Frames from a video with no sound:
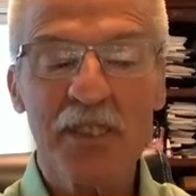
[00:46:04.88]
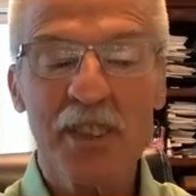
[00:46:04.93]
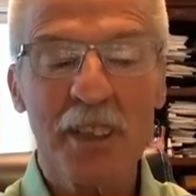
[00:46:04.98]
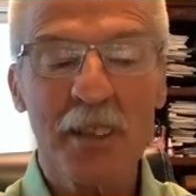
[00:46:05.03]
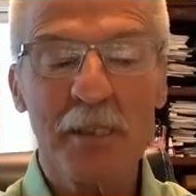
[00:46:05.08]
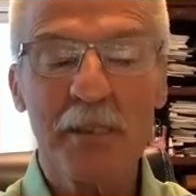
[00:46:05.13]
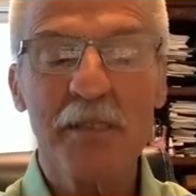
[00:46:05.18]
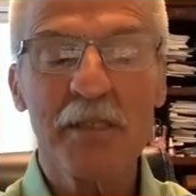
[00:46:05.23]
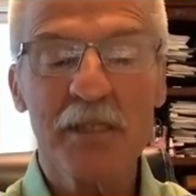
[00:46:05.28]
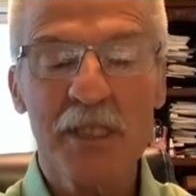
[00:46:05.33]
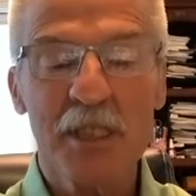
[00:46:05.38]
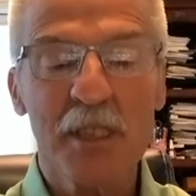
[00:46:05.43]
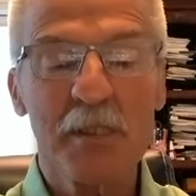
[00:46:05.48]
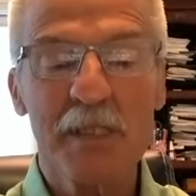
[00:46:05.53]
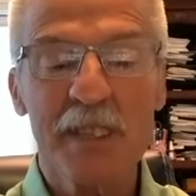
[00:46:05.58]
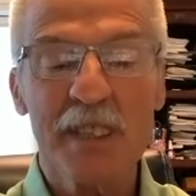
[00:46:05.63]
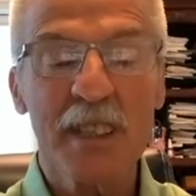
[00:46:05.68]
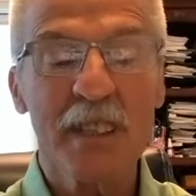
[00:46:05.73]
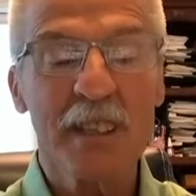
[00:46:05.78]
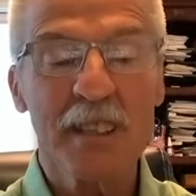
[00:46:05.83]
she she
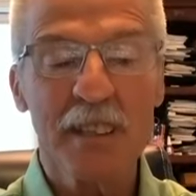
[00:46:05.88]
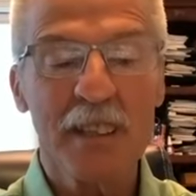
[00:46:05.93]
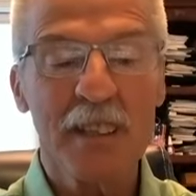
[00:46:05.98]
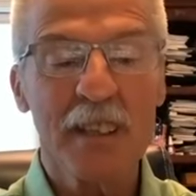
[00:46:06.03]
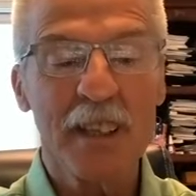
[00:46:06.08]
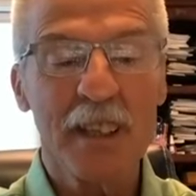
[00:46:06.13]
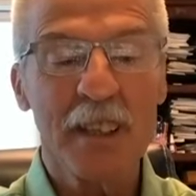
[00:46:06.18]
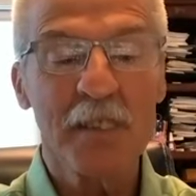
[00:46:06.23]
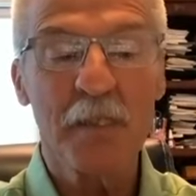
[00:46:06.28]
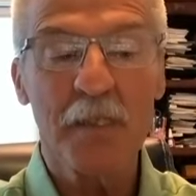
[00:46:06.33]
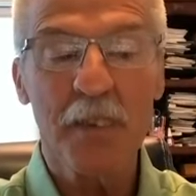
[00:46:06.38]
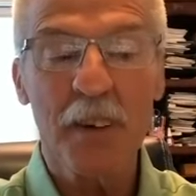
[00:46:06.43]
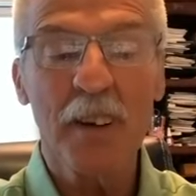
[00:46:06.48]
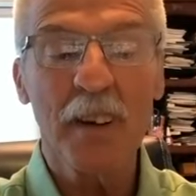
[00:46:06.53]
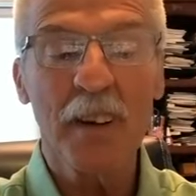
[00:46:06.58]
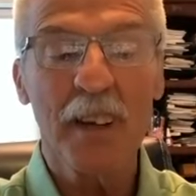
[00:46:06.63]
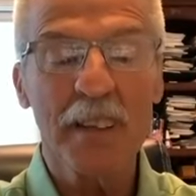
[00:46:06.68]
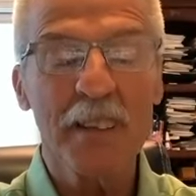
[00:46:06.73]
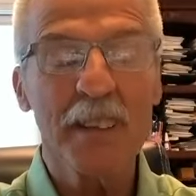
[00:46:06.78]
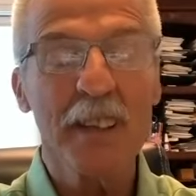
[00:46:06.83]
was in,
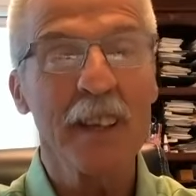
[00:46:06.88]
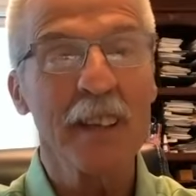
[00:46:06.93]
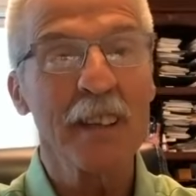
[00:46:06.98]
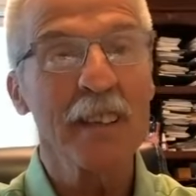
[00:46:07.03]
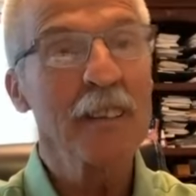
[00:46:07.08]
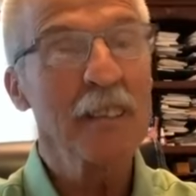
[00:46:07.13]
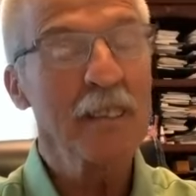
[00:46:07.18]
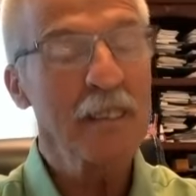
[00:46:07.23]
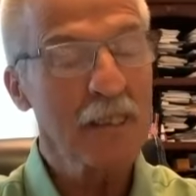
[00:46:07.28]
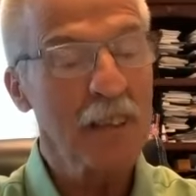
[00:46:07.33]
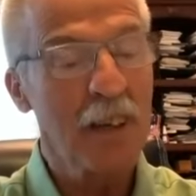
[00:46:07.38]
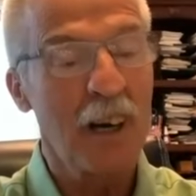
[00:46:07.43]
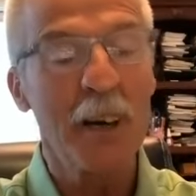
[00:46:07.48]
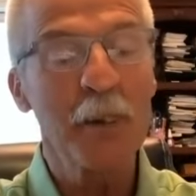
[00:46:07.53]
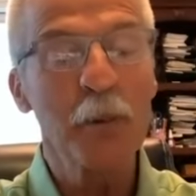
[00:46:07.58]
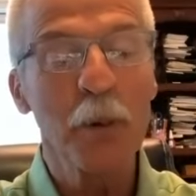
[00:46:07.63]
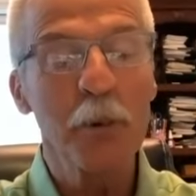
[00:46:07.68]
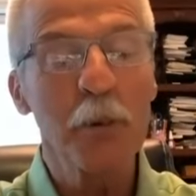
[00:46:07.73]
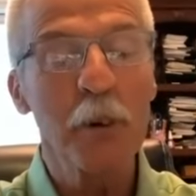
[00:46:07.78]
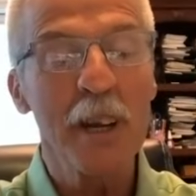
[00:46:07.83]
inferring that
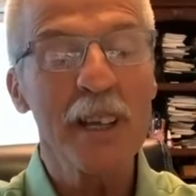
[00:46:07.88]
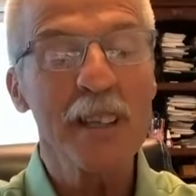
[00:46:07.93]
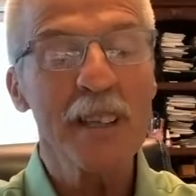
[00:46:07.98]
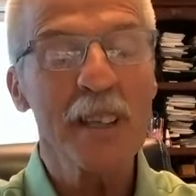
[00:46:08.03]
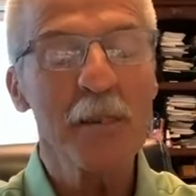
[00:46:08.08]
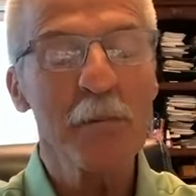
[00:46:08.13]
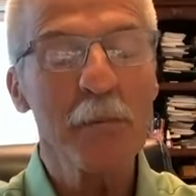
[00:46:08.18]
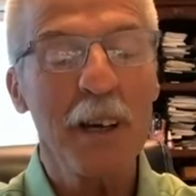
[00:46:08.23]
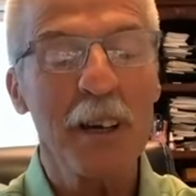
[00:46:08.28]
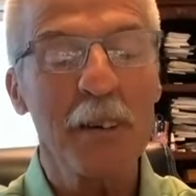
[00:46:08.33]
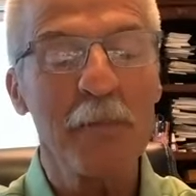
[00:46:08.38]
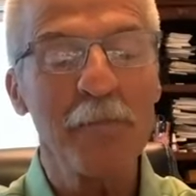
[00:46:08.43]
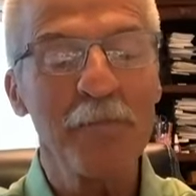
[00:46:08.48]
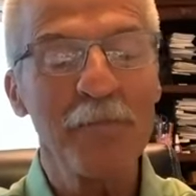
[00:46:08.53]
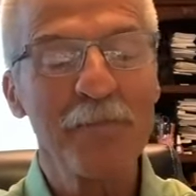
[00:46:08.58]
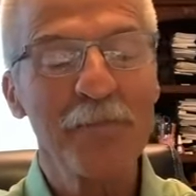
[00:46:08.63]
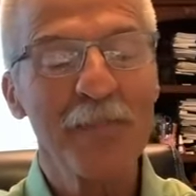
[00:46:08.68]
God would raise him up.